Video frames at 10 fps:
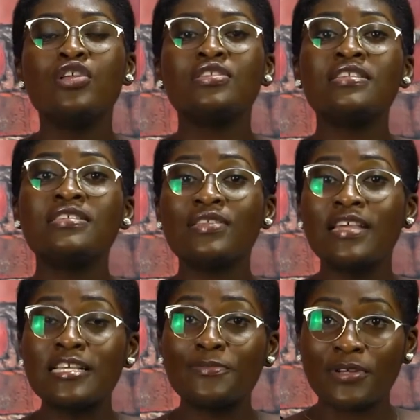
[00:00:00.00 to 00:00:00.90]
in
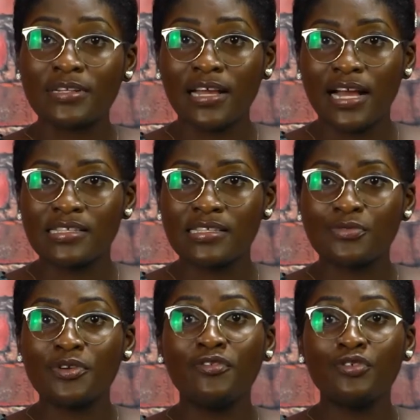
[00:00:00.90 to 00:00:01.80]
today's podcast,
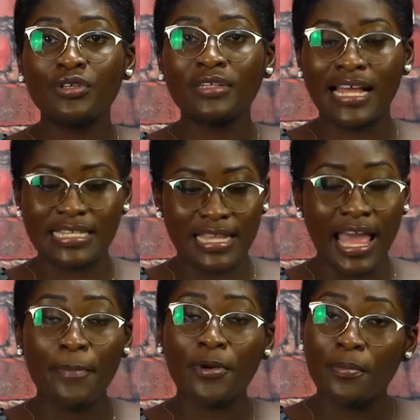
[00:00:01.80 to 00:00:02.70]
we've looked at the
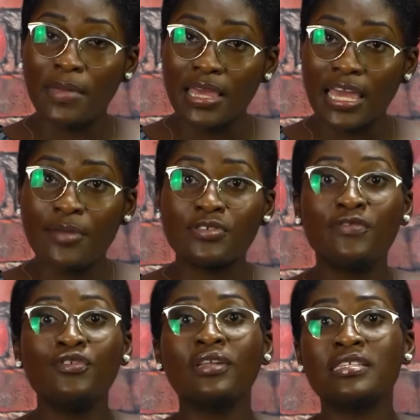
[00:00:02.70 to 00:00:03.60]
upcoming games.
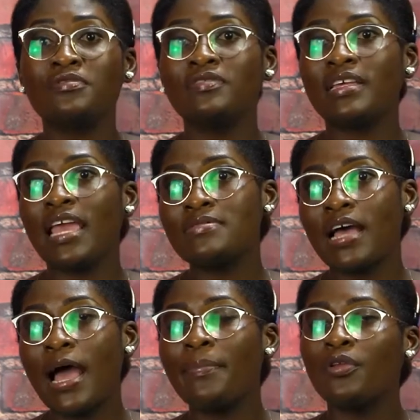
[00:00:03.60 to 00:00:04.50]
We've looked at some of the games that
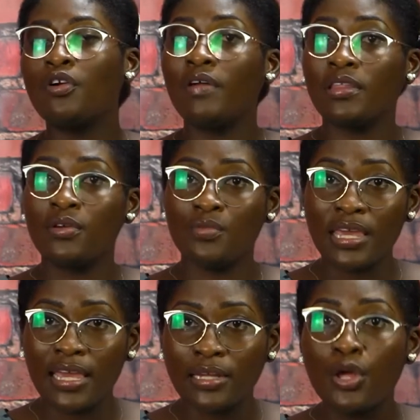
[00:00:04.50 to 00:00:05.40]
happened over the
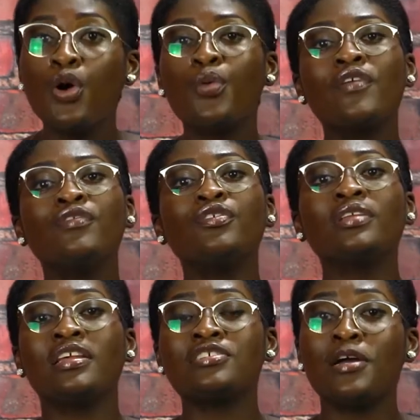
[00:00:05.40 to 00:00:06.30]
weekend. We've looked
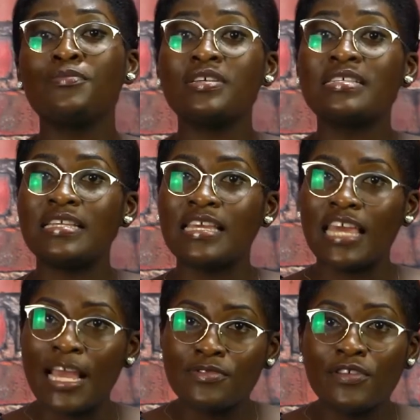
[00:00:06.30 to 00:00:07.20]
at the Champions League
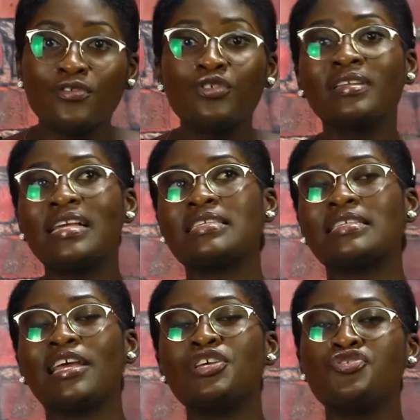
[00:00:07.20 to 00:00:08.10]
games. We've looked at
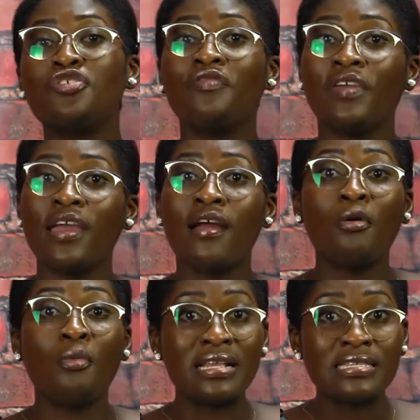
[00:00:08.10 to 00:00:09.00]
the issue of
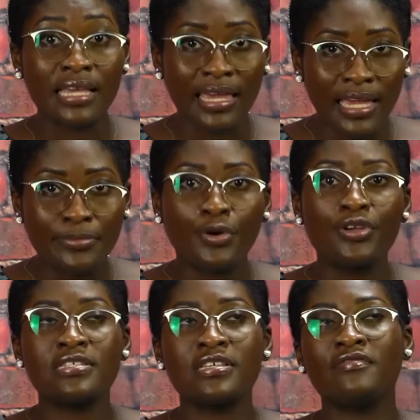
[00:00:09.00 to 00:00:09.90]
VAR once again
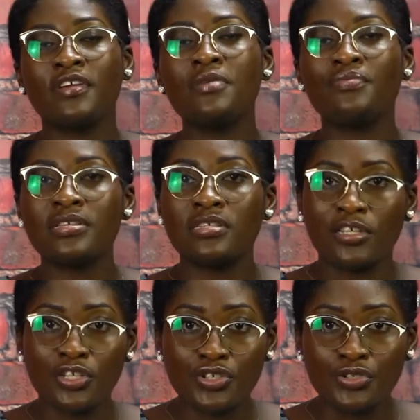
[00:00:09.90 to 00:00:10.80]
because it's a very pressing
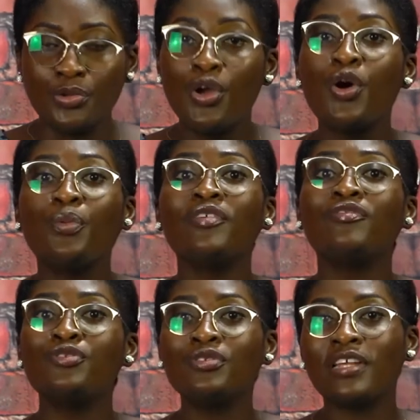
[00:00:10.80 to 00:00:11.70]
issue. We've
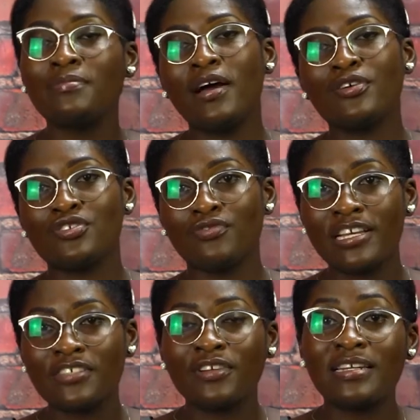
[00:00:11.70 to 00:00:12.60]
looked at Marcus
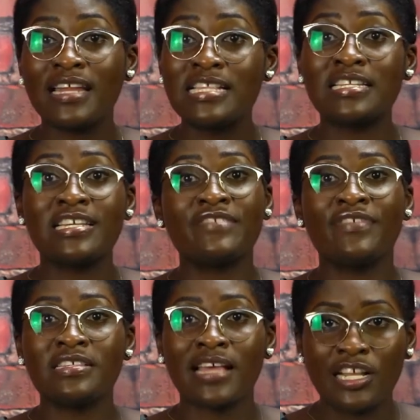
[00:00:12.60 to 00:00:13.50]
Rashford netting his
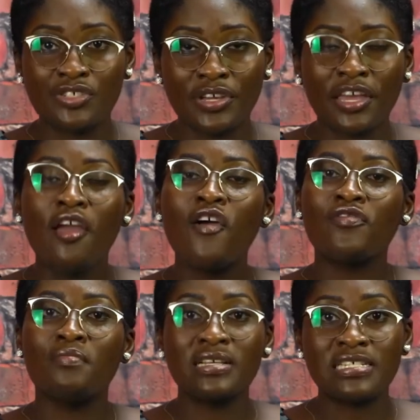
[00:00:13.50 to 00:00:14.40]
first hat-trick for
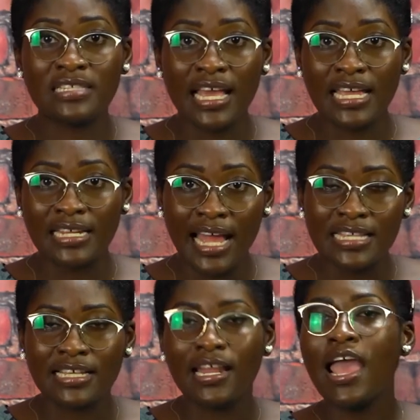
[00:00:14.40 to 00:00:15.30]
Manchester
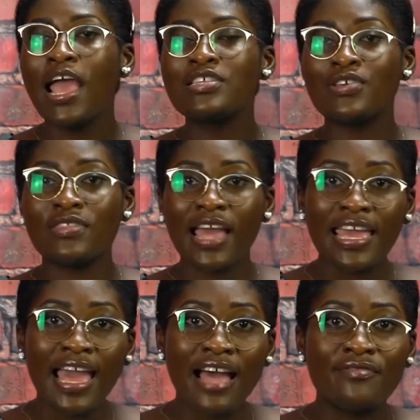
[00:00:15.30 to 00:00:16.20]
United. So there
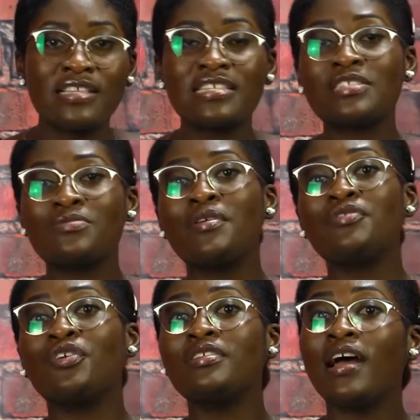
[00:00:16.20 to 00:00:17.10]
you have it. This is where you
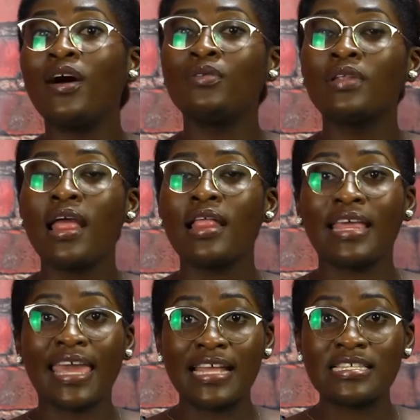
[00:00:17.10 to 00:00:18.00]
draw down the
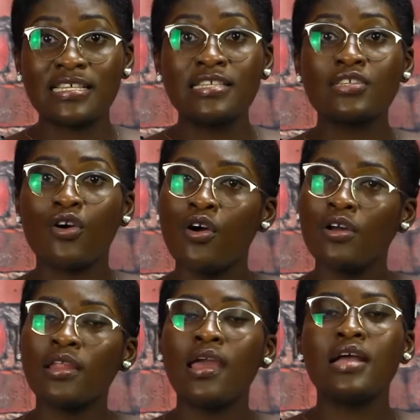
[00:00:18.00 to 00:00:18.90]
curtains
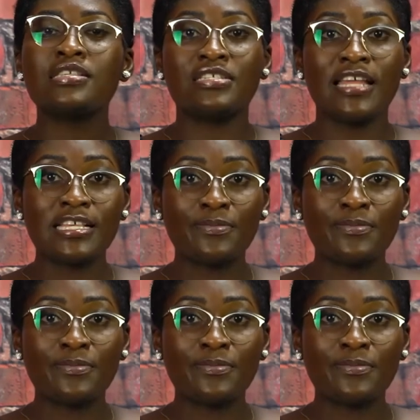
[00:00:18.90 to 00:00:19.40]
on today's